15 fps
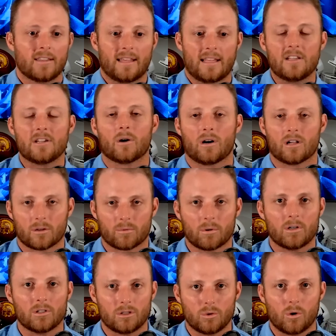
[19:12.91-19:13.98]
Then you go on the
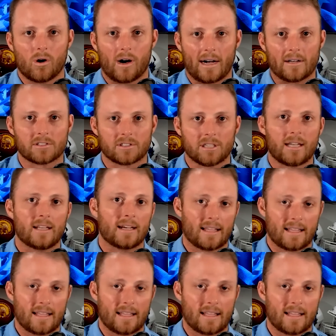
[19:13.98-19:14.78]
road to Ohio State.